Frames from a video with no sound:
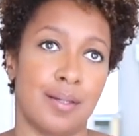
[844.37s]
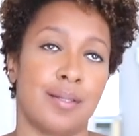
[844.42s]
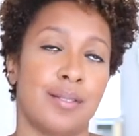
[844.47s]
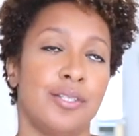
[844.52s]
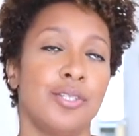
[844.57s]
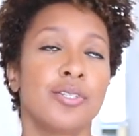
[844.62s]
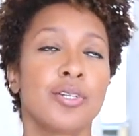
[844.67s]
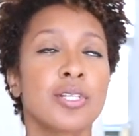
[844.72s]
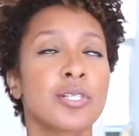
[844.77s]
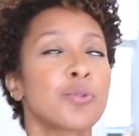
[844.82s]

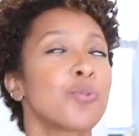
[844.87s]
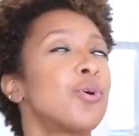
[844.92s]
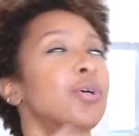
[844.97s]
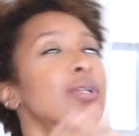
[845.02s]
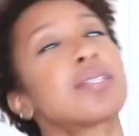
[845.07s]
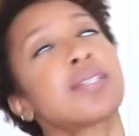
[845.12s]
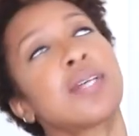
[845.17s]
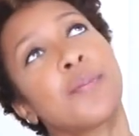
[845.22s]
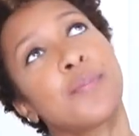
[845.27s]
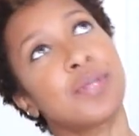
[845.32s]
You just
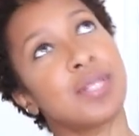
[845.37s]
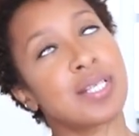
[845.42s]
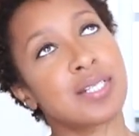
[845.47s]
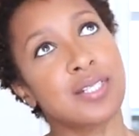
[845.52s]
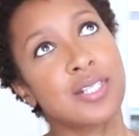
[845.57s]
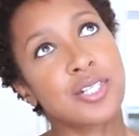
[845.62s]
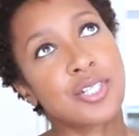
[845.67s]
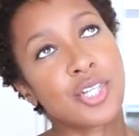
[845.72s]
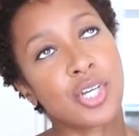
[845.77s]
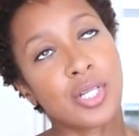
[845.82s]
something
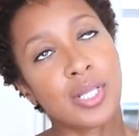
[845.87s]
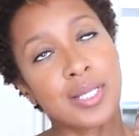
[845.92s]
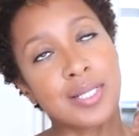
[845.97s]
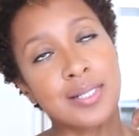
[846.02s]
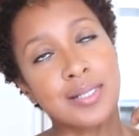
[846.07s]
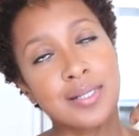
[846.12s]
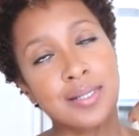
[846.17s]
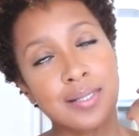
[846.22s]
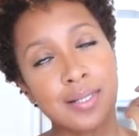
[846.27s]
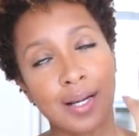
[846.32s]
that's just gonna
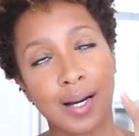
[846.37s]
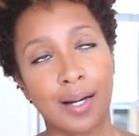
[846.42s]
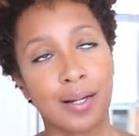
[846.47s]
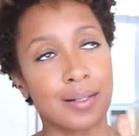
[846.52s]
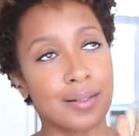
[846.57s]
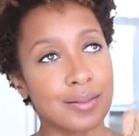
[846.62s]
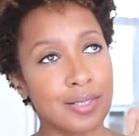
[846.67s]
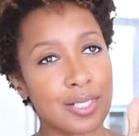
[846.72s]
uh,